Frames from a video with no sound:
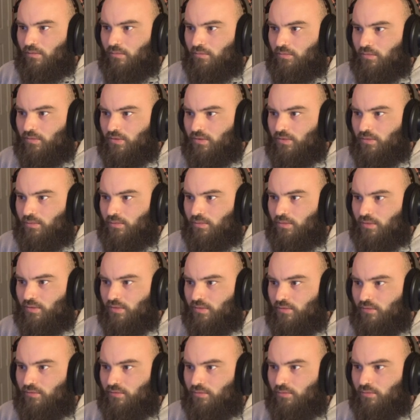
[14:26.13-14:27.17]
We'll scoot
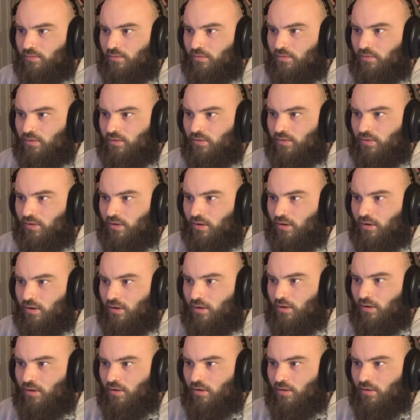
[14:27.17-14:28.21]
this forward just a
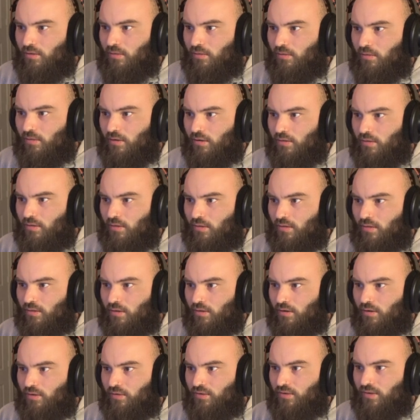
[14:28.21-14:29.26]
hair right
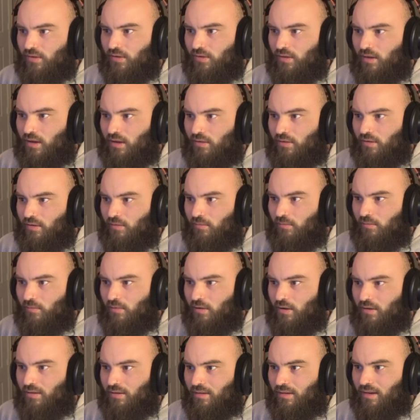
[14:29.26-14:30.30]
there. See that
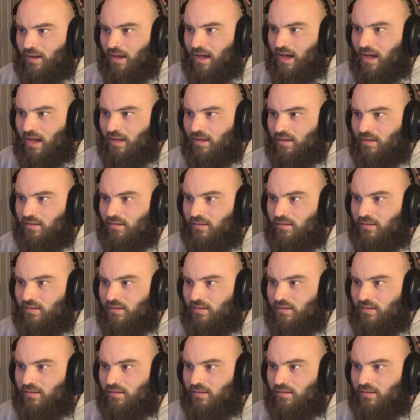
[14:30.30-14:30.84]
red dot?